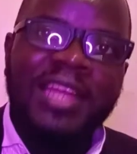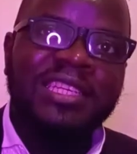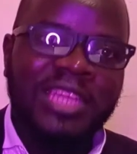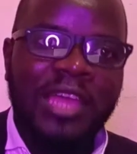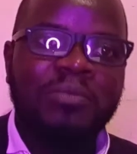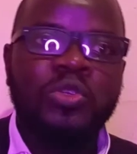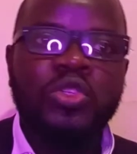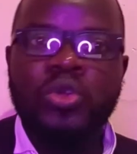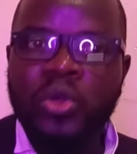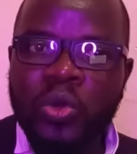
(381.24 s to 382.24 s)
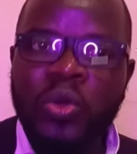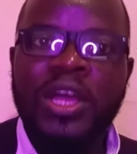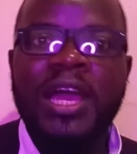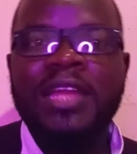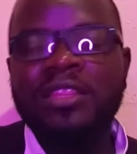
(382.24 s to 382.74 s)
had time to
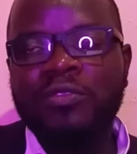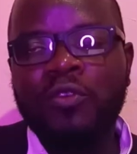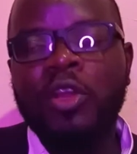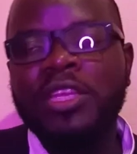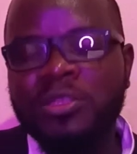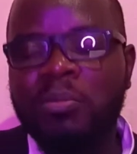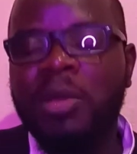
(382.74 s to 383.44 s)
look at the Forex